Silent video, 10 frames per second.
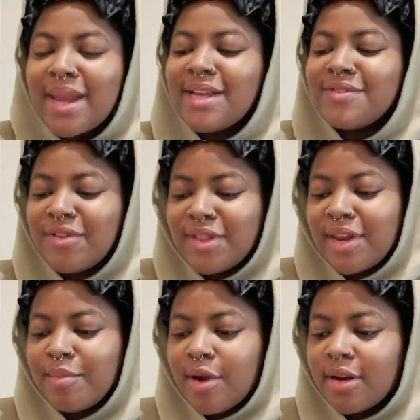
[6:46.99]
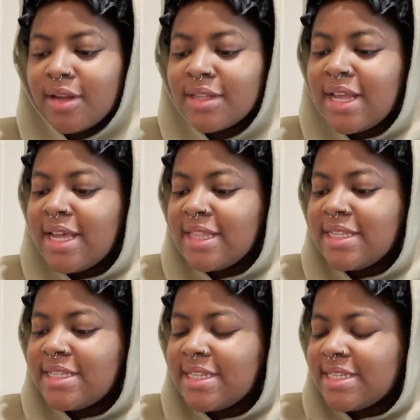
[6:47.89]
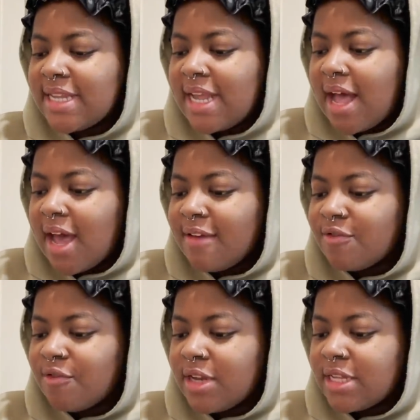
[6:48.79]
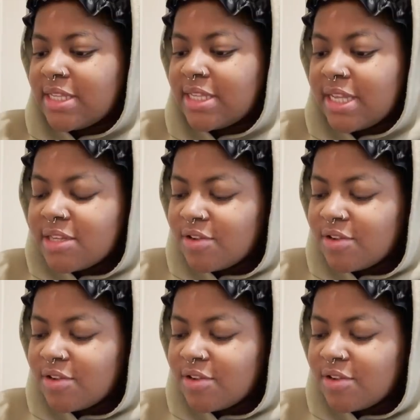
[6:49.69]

an exfoliating product. This is the St. Ives Radiant Skin